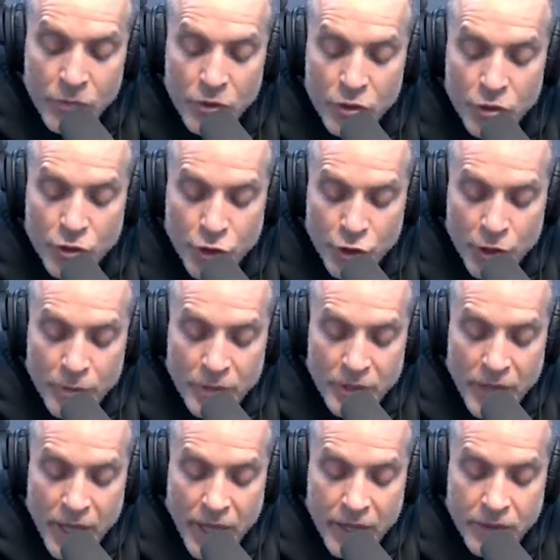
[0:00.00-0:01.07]
your journey
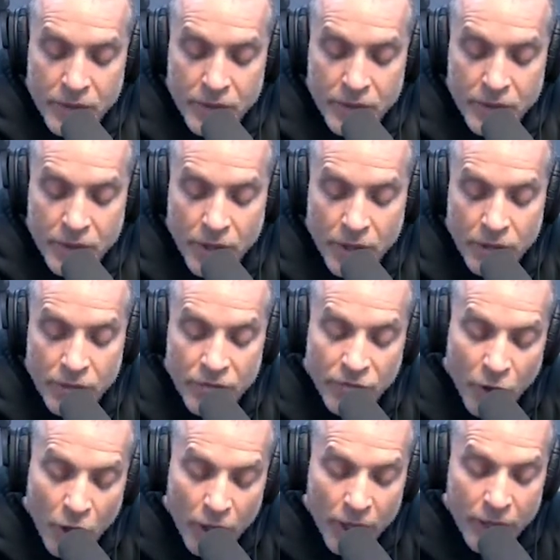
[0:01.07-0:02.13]
began on the
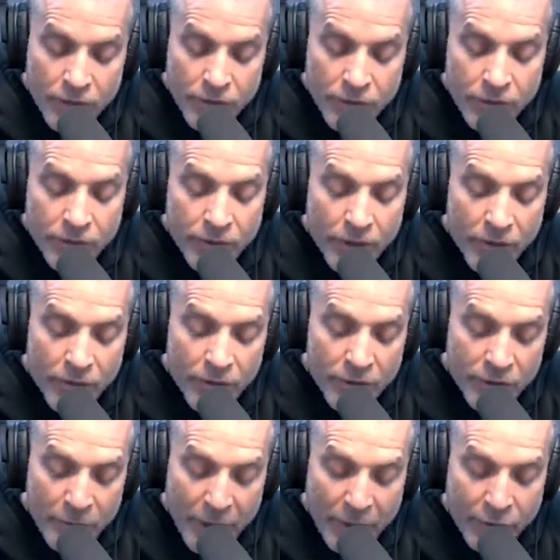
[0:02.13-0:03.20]
far end of the
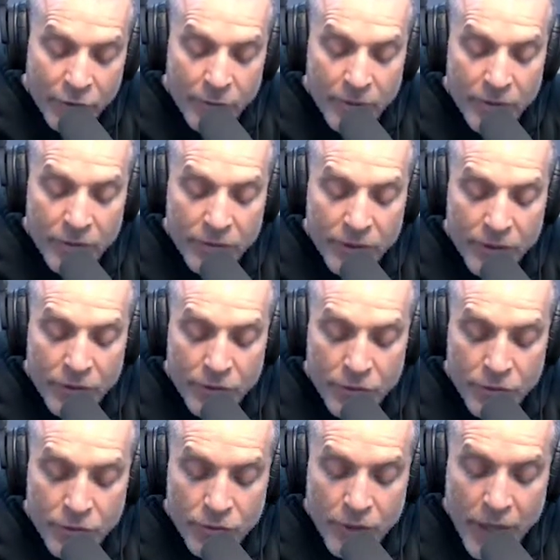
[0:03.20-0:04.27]
spectrum is that
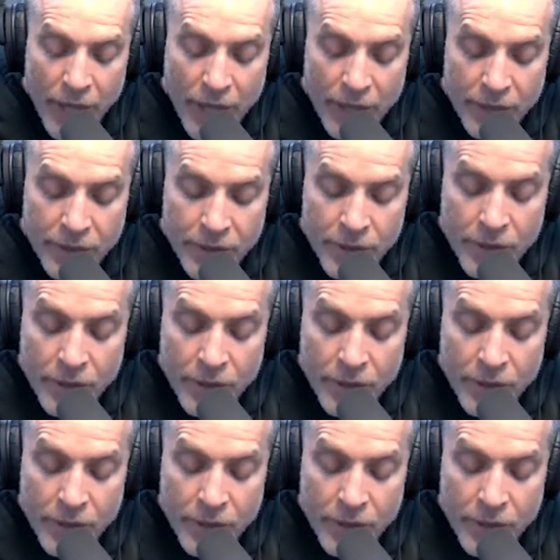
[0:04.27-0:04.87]
you had